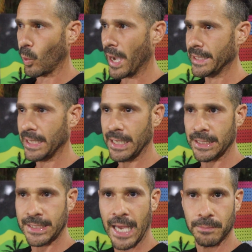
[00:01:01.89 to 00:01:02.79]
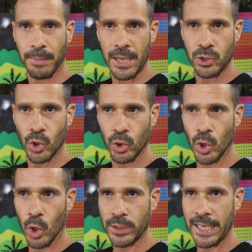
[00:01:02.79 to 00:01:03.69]
One is San Pancho,
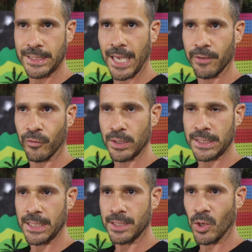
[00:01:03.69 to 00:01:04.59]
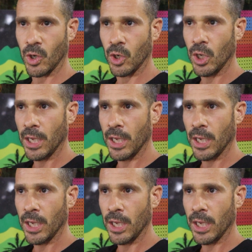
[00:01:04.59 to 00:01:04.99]
known as San Francisco,